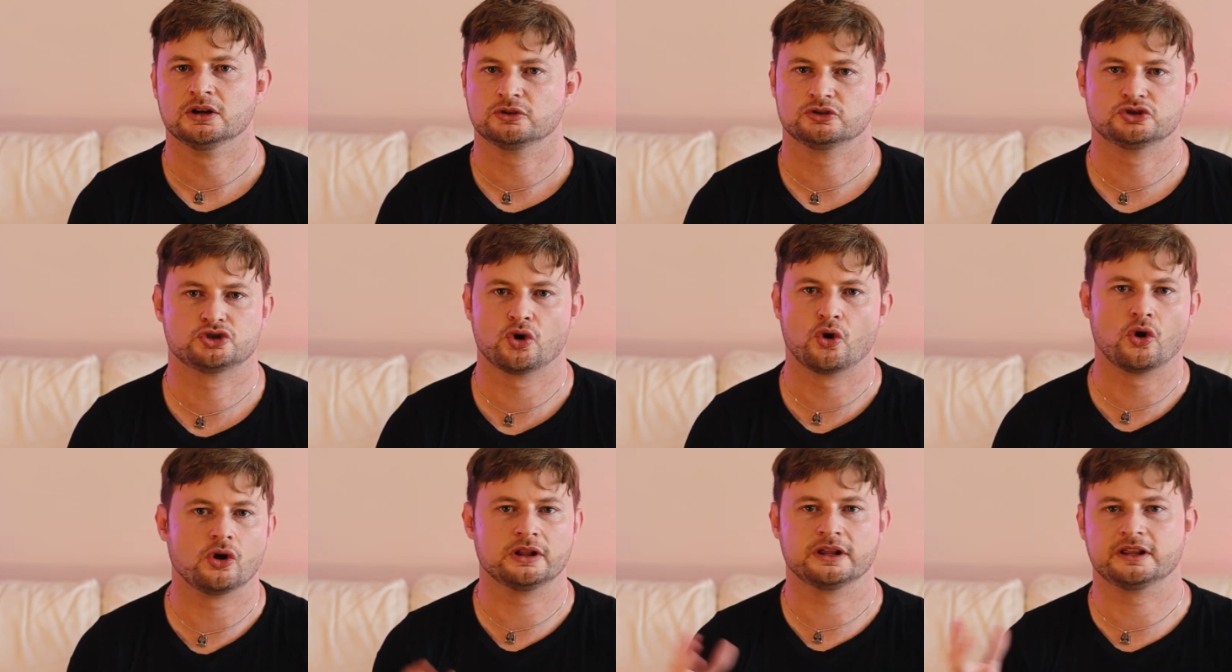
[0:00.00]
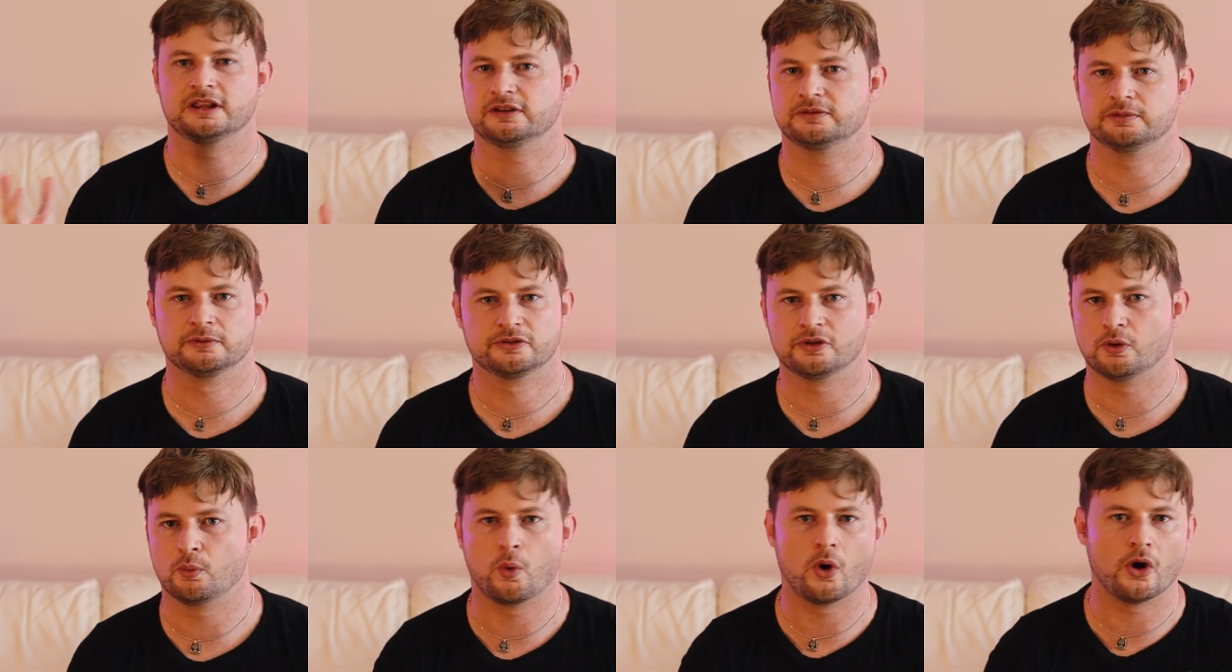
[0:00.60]
surely this
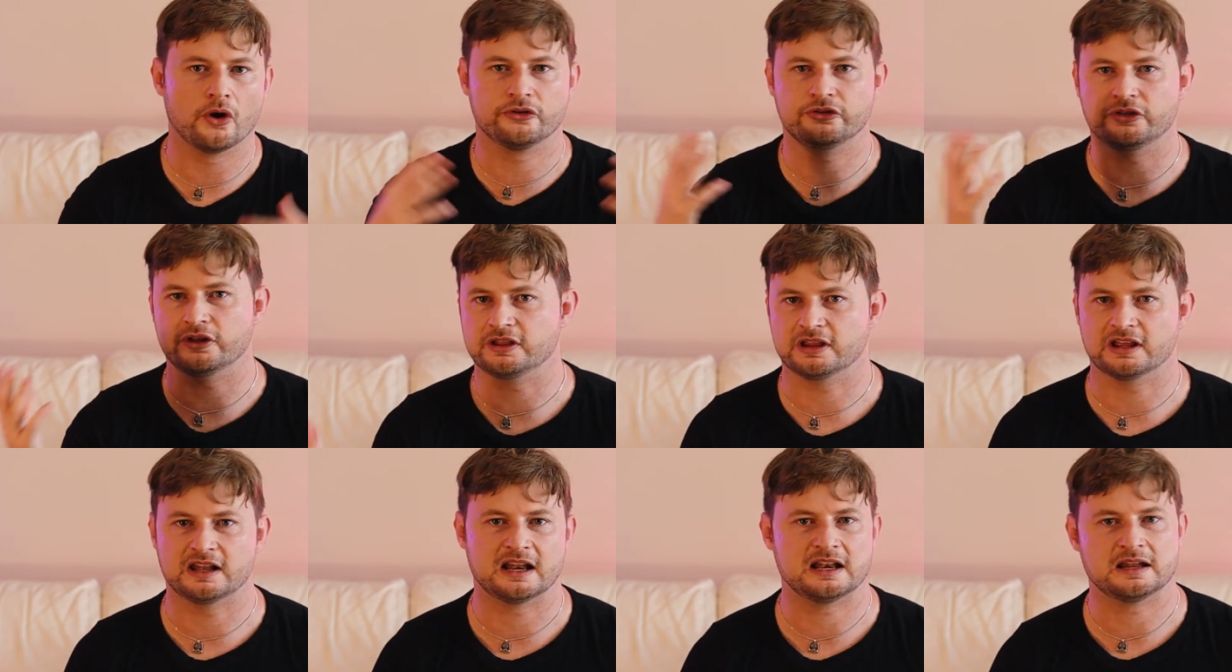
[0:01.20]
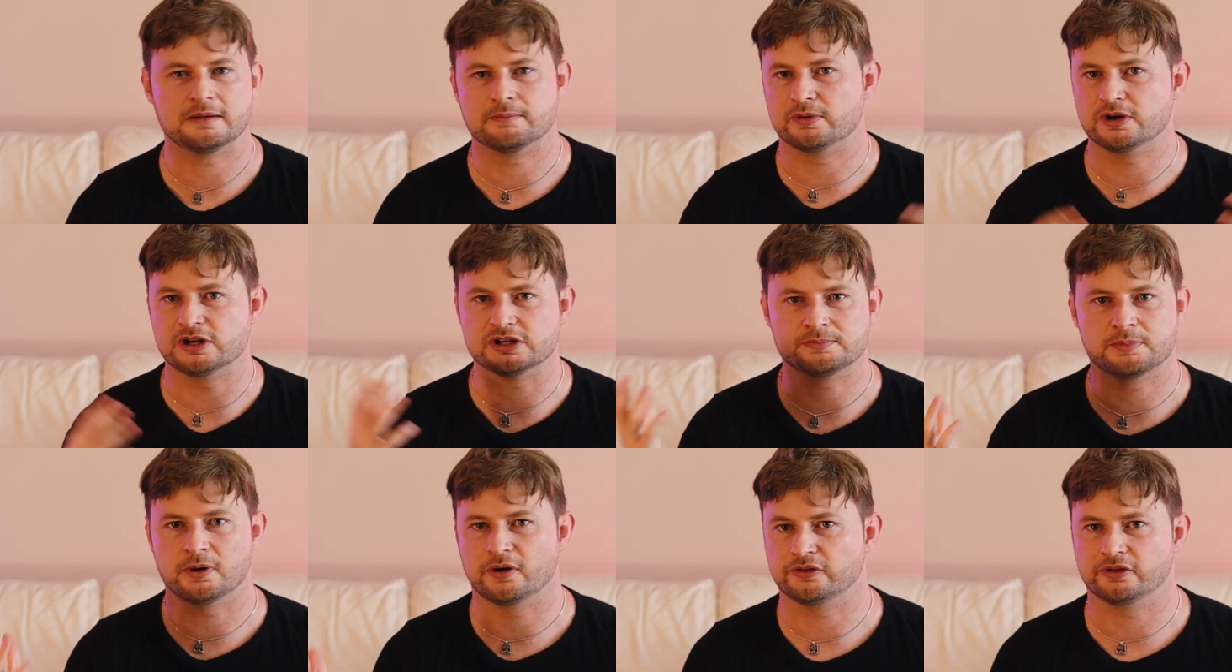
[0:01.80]
was the worst thing that any
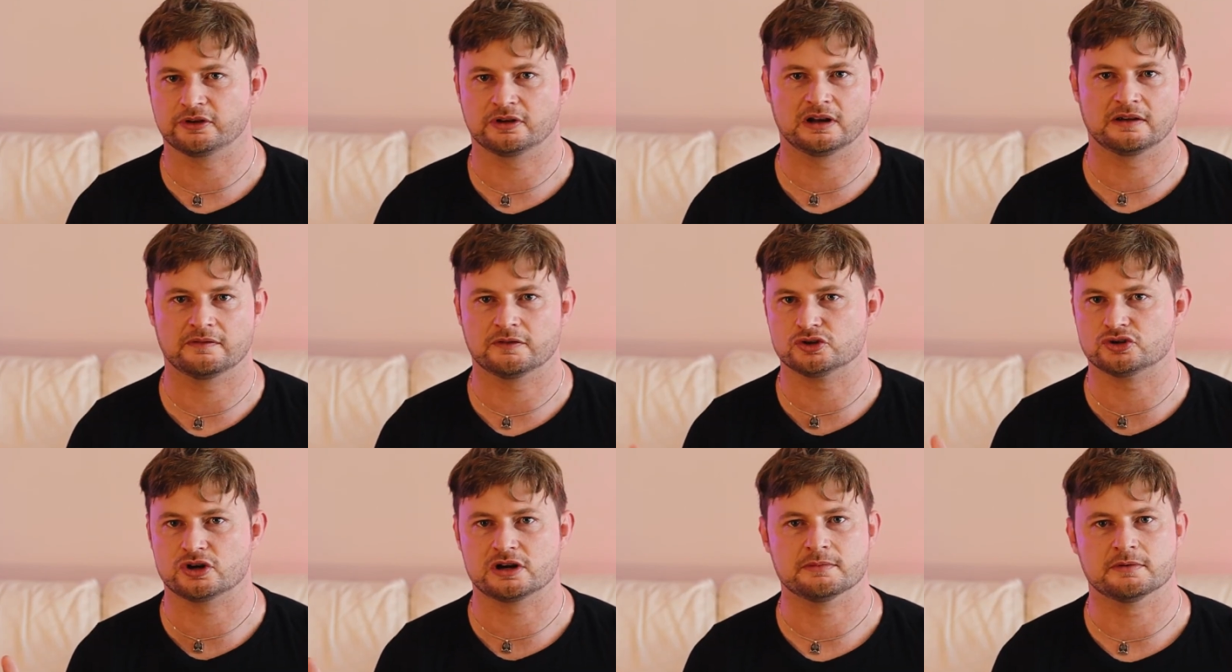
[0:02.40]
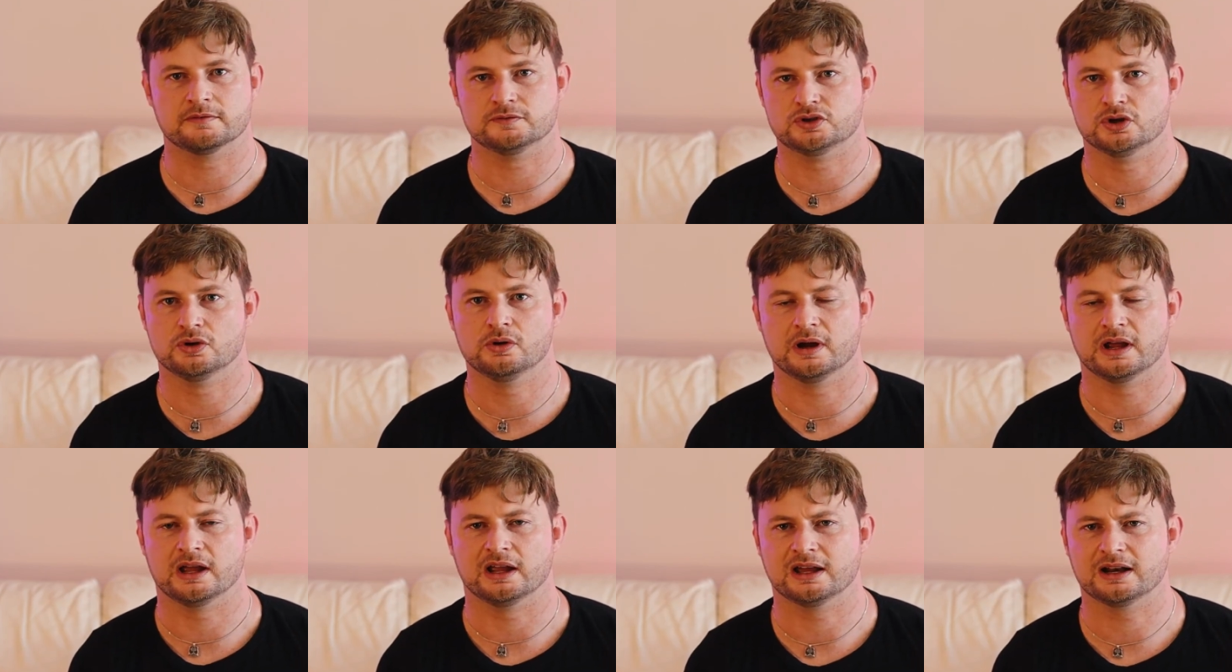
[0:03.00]
British person could ever dream of
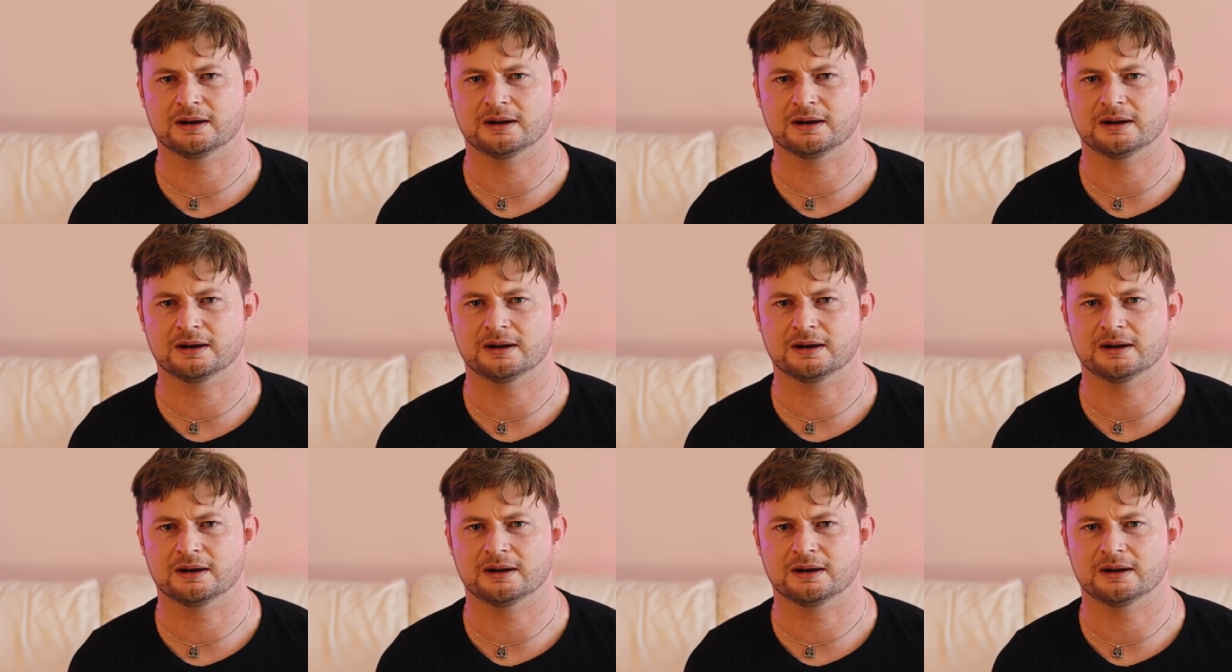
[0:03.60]
doing.